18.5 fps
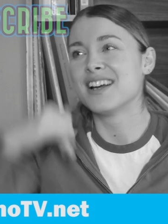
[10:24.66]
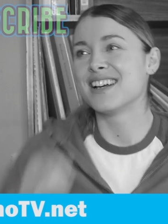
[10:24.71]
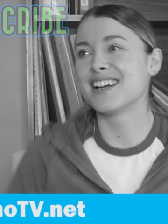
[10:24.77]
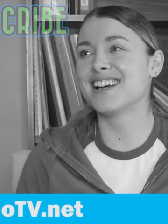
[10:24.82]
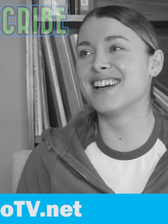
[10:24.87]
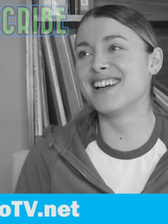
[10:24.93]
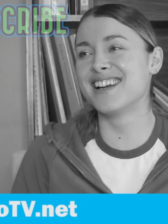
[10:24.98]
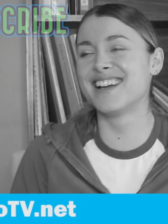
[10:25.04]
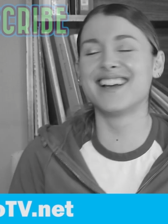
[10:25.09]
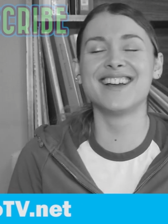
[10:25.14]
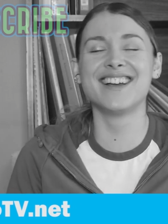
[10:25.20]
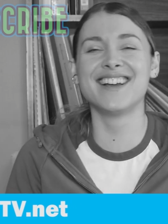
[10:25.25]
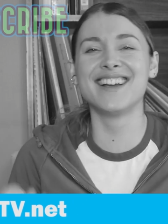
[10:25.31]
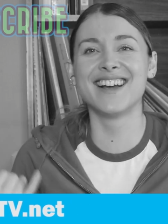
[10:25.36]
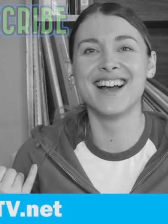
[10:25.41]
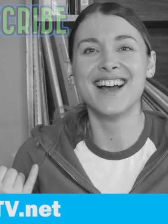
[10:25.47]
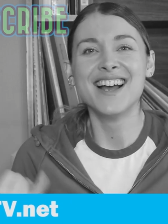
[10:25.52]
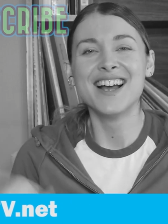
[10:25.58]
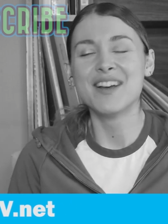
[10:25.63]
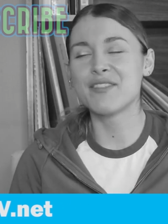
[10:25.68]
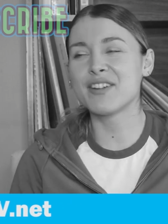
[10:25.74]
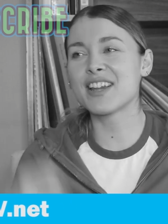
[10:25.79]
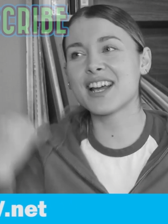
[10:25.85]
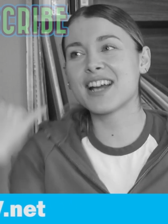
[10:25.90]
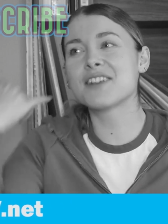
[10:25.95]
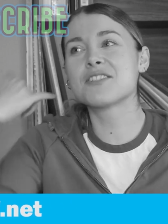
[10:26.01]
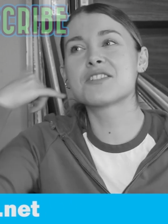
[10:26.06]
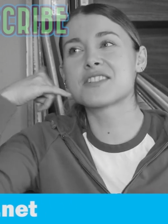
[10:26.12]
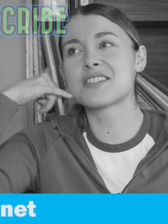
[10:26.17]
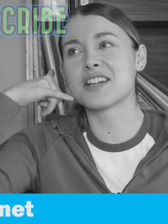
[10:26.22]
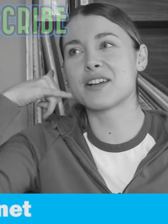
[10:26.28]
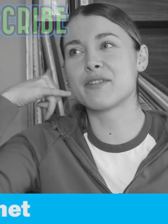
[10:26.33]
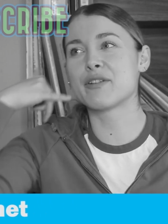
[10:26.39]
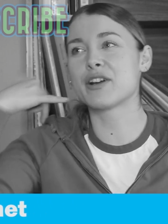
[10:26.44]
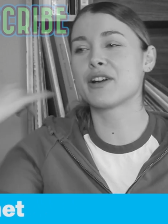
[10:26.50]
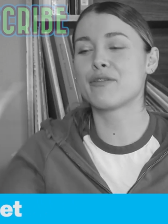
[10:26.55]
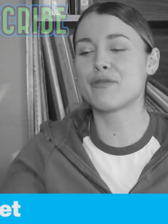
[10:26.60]
I feel like I was just
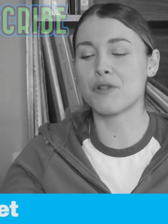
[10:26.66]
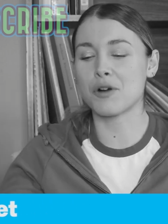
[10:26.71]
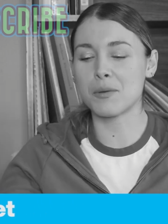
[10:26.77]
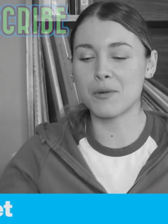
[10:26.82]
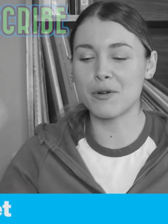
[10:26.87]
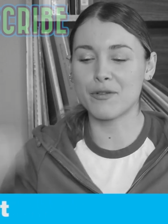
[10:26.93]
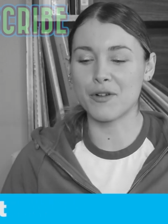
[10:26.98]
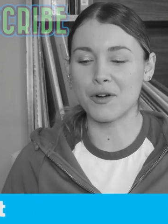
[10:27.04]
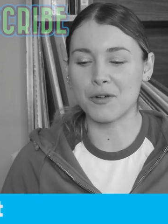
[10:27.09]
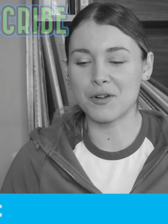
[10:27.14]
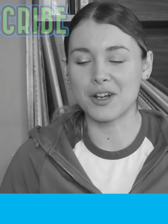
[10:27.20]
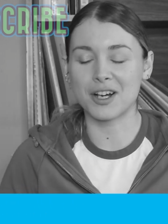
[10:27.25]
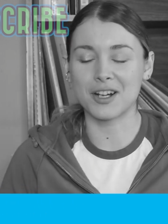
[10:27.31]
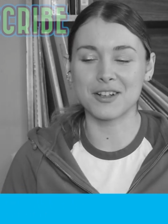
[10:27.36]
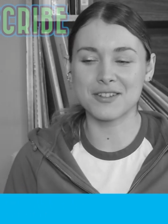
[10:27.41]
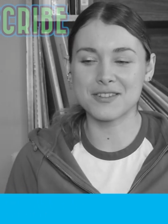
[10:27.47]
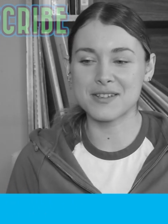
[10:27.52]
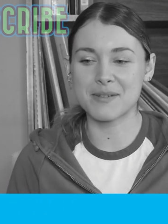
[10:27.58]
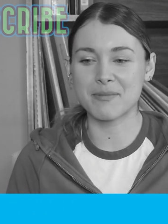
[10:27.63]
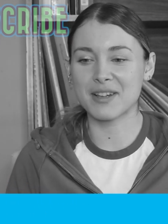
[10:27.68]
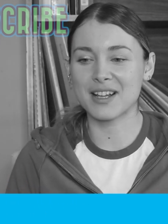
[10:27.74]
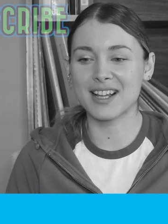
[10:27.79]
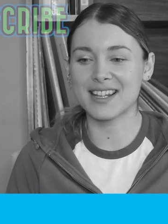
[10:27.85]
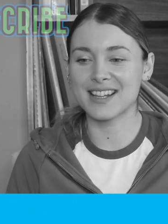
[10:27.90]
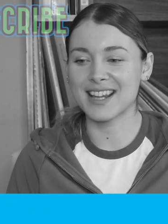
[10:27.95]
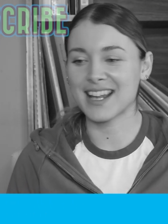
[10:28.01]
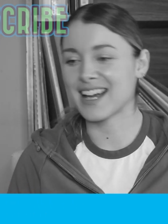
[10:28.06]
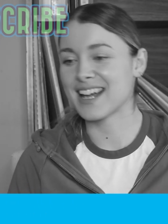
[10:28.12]
on a very formal phone call or something like